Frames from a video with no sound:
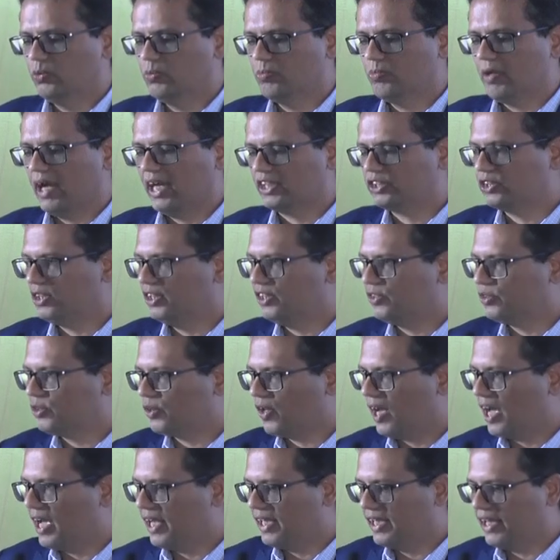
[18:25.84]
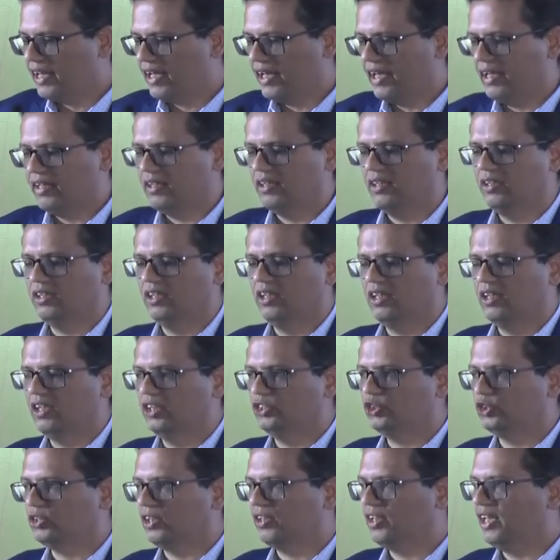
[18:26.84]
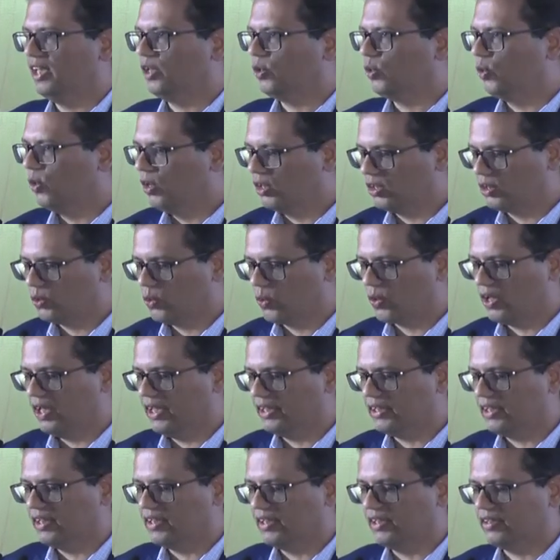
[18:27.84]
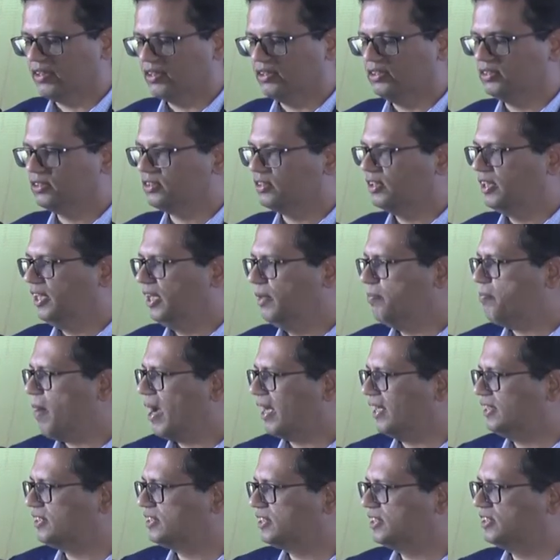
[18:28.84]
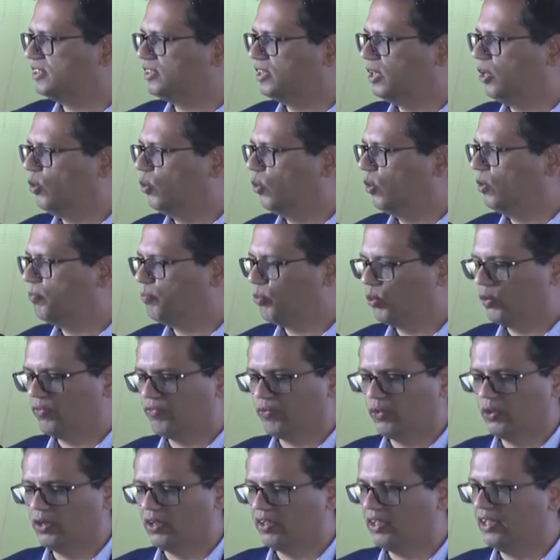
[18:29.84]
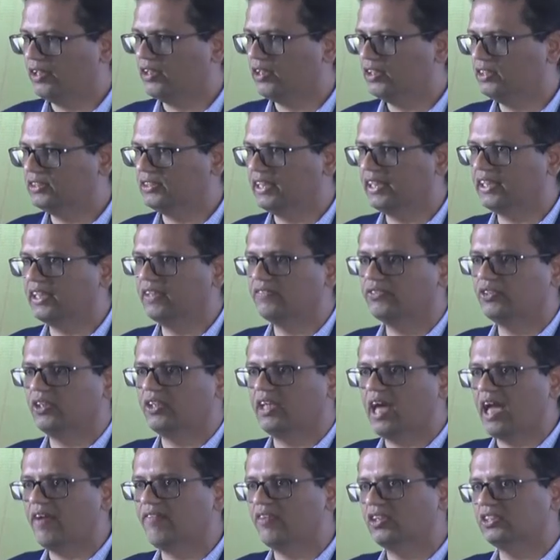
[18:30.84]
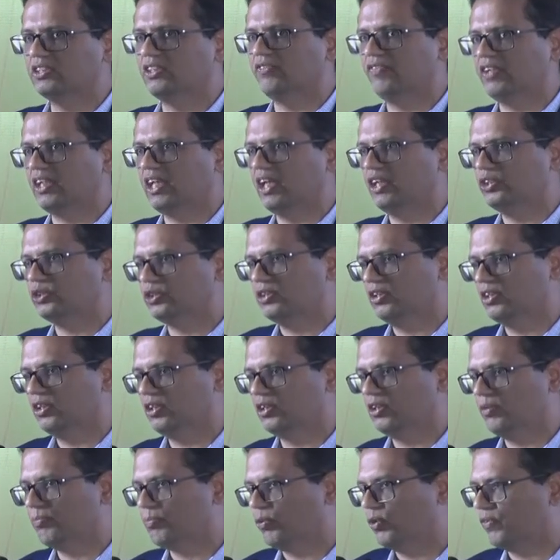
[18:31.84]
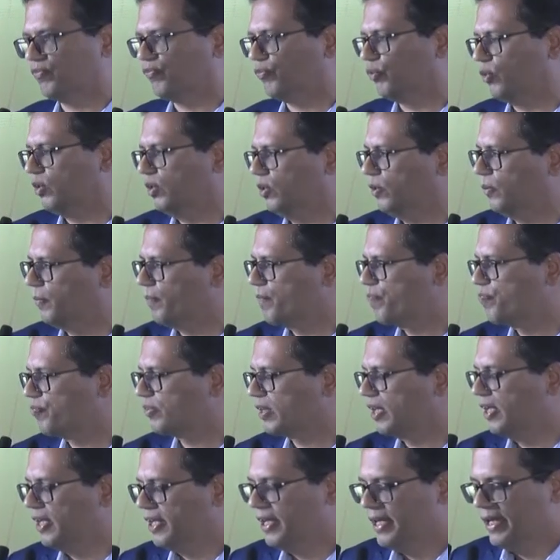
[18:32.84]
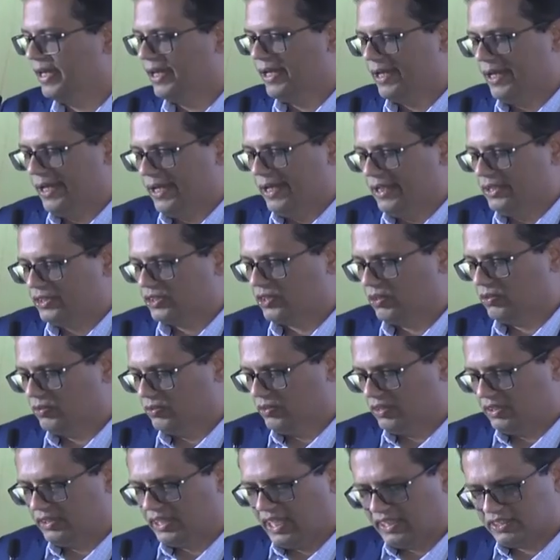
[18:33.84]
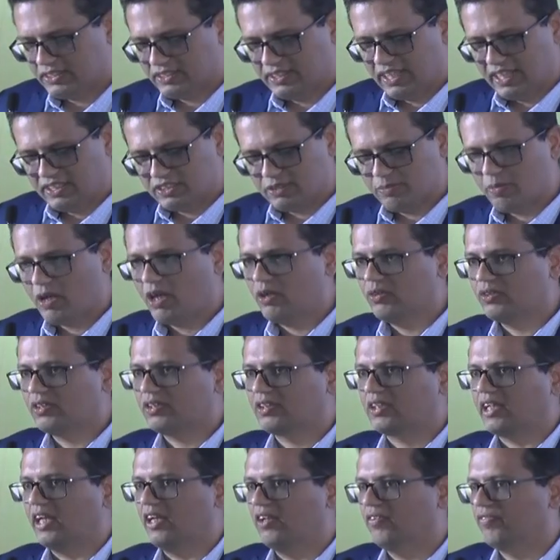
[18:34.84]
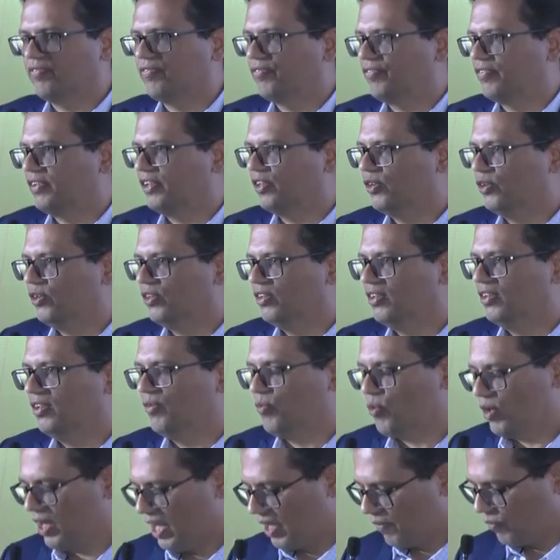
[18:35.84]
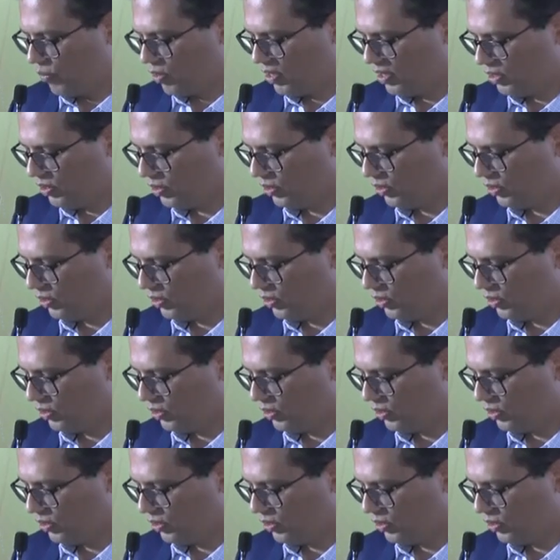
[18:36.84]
actually try and uh, generate uncorrelated returns. It balances the whole portfolio returns and gives you diversification into the portfolio. So that's, that's about kind of, you know, what I wanted to